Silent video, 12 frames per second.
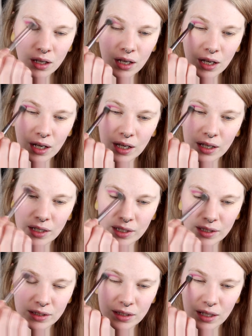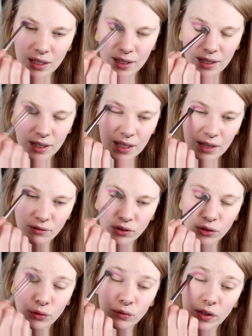I have a
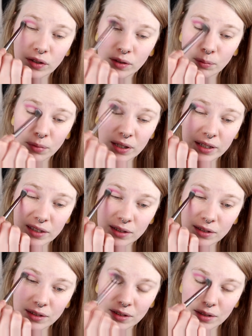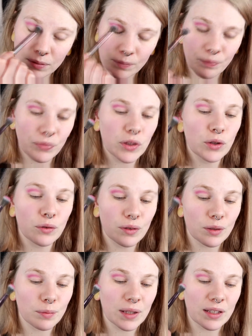Juvia's Place
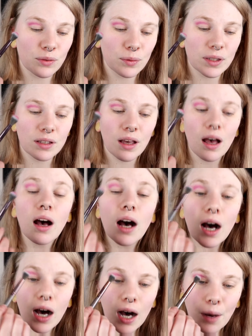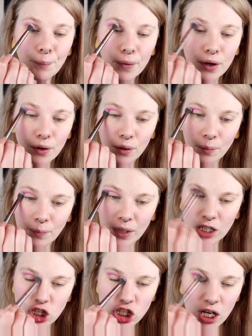Juvia's Place Week up on
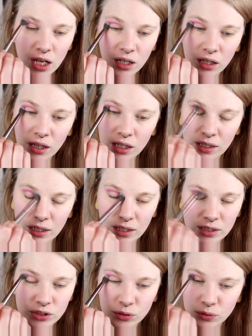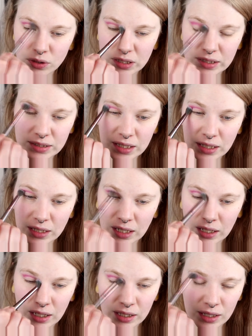my channel and then I use this and
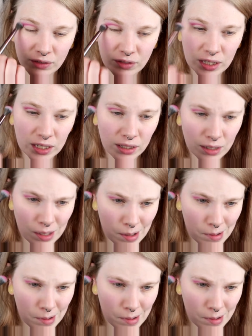then I have had